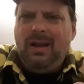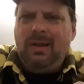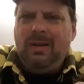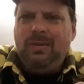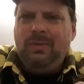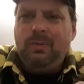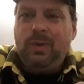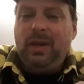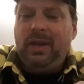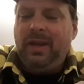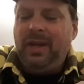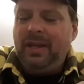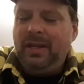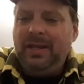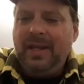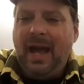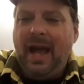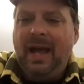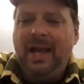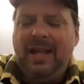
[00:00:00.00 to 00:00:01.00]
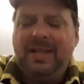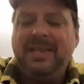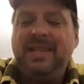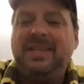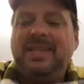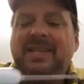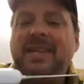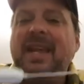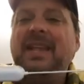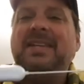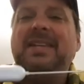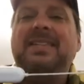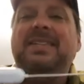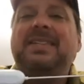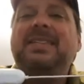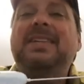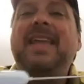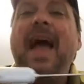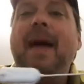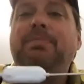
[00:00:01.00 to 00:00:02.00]
Really, yeah, it just
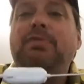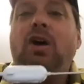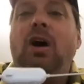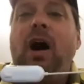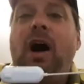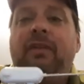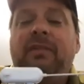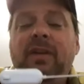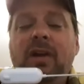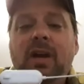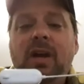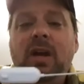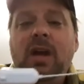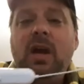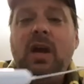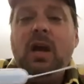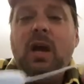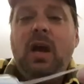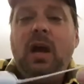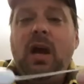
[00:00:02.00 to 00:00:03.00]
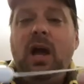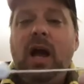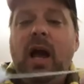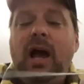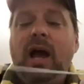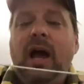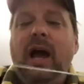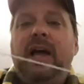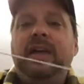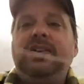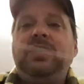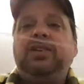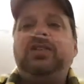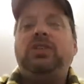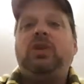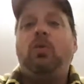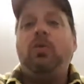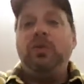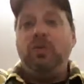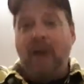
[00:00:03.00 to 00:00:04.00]
snapped off.
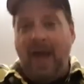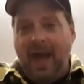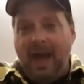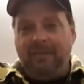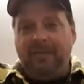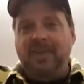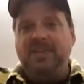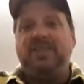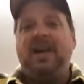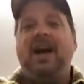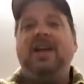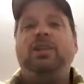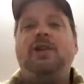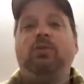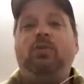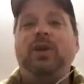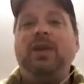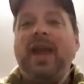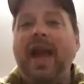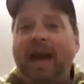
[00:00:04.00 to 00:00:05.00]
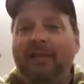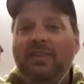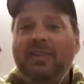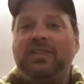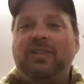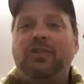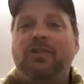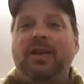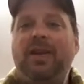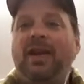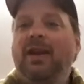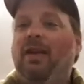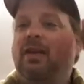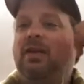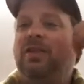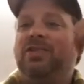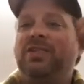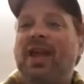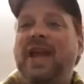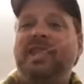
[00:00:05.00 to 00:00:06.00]
So when you have these in your
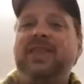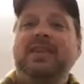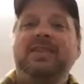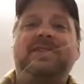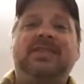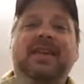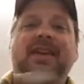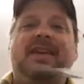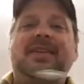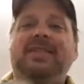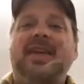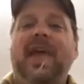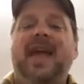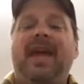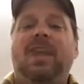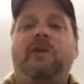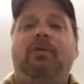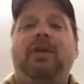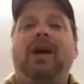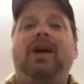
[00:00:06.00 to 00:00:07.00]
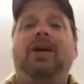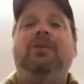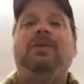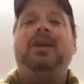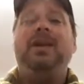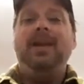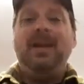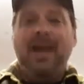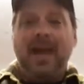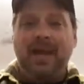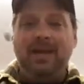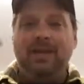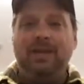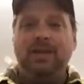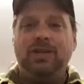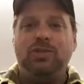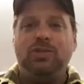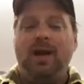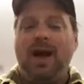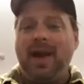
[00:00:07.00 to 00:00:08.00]
ears and this thing is hanging around and you
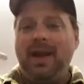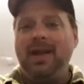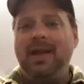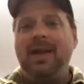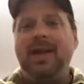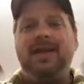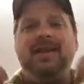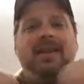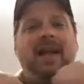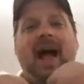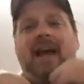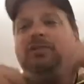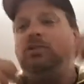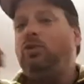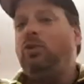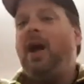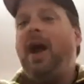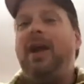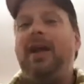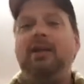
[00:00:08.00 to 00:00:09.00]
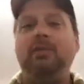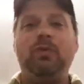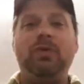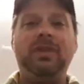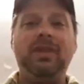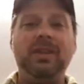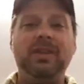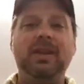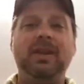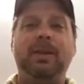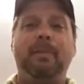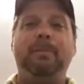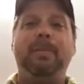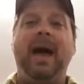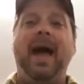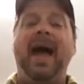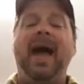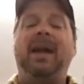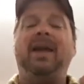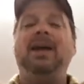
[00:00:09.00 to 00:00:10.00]
could try it, and I tried it with it in the
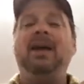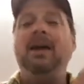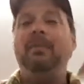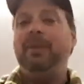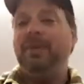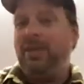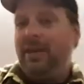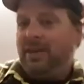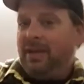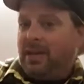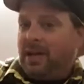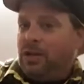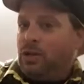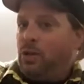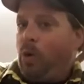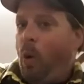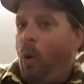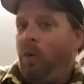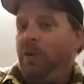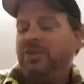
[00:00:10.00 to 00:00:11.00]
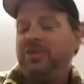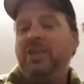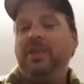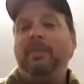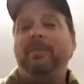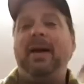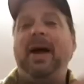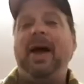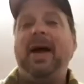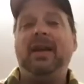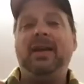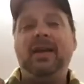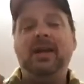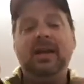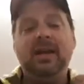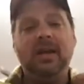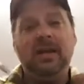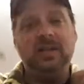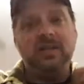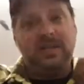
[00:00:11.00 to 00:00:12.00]
back, but then the control is in the back
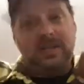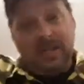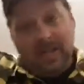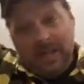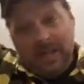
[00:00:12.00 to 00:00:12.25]
because